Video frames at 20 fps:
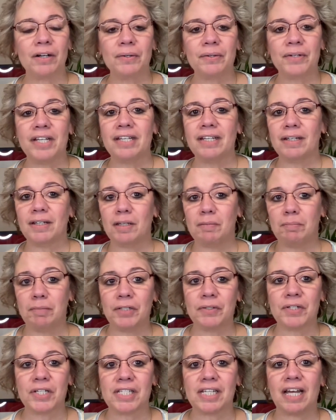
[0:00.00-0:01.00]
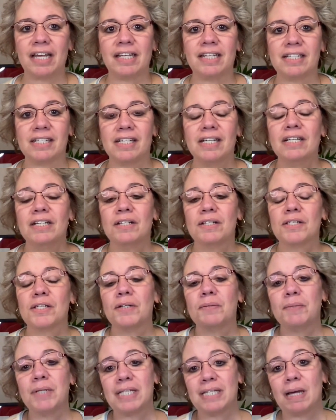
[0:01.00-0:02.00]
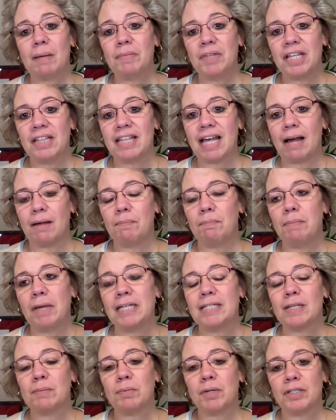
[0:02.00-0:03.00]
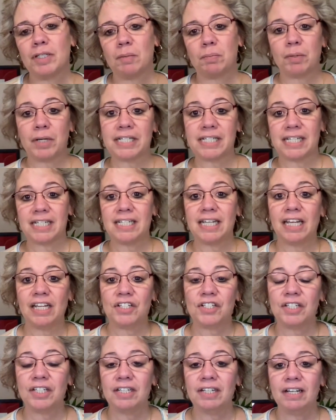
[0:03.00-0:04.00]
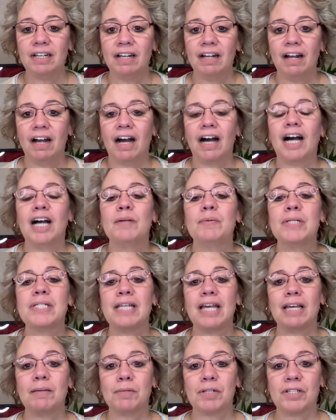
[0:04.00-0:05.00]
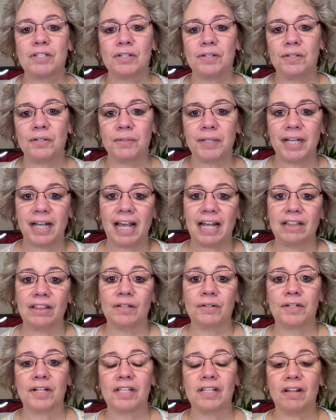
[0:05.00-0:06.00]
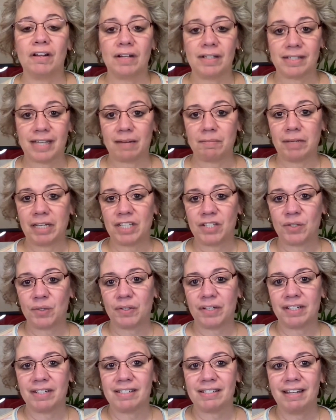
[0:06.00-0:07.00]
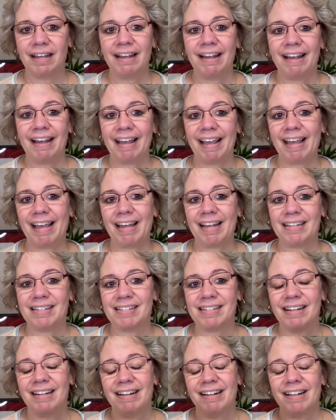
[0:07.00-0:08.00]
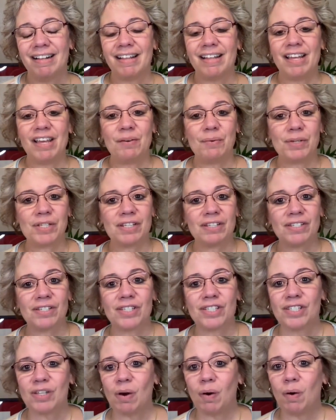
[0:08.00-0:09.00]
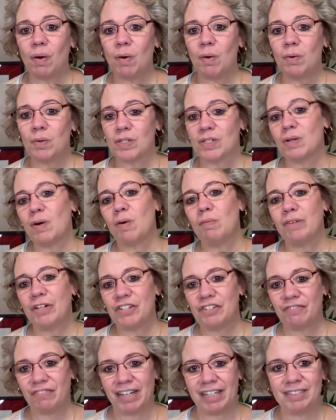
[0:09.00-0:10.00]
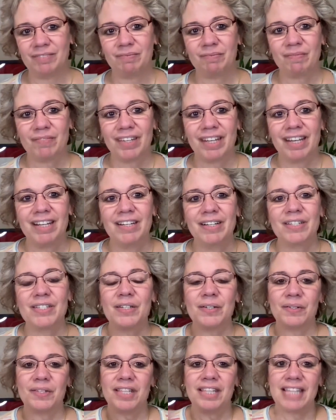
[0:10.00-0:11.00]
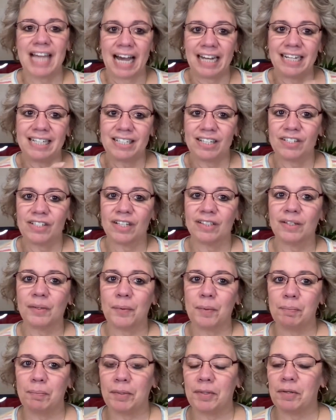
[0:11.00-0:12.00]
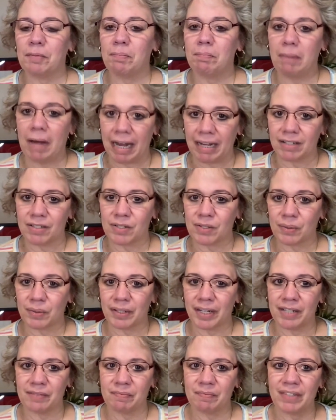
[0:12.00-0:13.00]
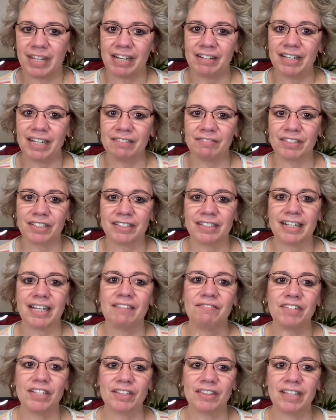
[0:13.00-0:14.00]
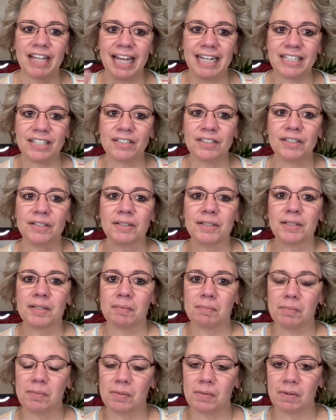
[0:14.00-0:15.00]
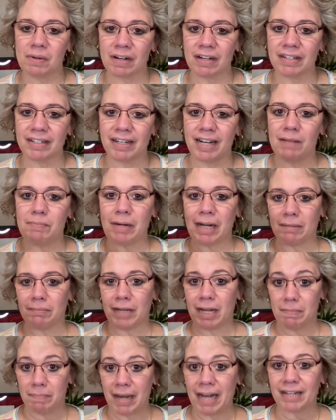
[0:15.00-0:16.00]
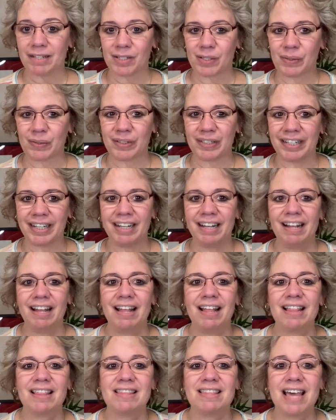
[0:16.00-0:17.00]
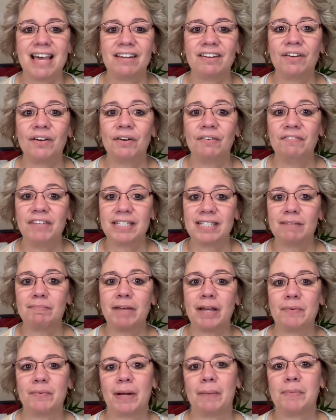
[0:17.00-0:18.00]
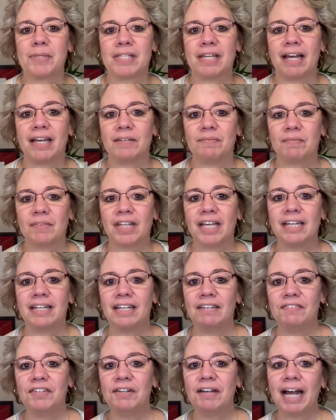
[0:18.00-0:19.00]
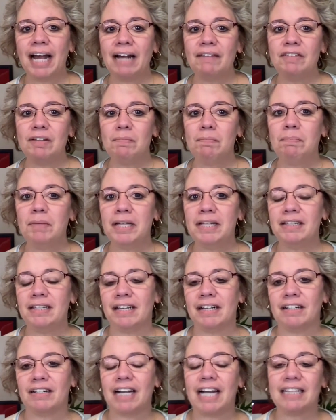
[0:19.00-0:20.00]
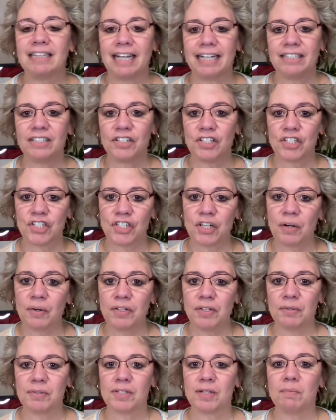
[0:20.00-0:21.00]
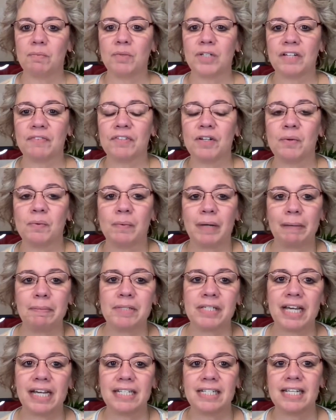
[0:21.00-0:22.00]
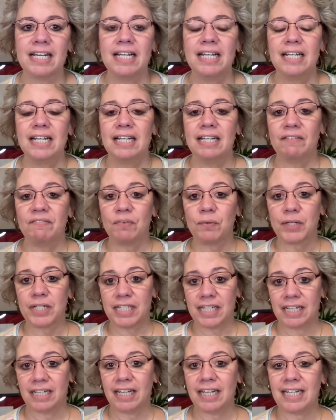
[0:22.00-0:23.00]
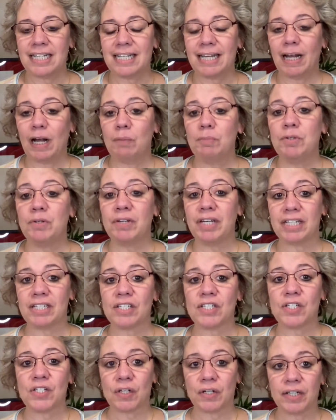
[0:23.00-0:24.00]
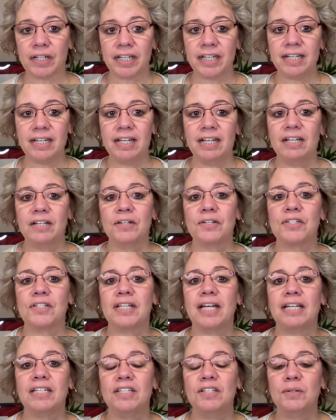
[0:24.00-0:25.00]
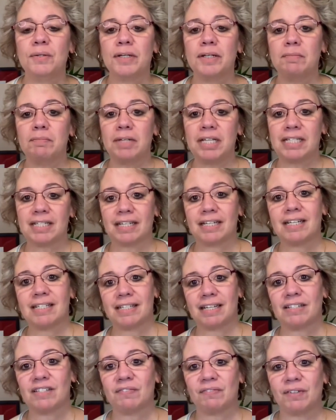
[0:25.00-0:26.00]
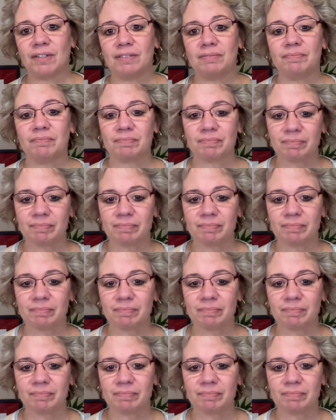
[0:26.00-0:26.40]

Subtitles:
coding and computer science. So it was something that based upon the presentation, I was able to do it and learn alongside my students. And it was so much fun. So that is just a little bit of backstory. However, if you'd like to learn more about my backstory, then go visit my website. And if you haven't been there, I'd like to show you some different websites for tonight to help you get started so that you can be successful.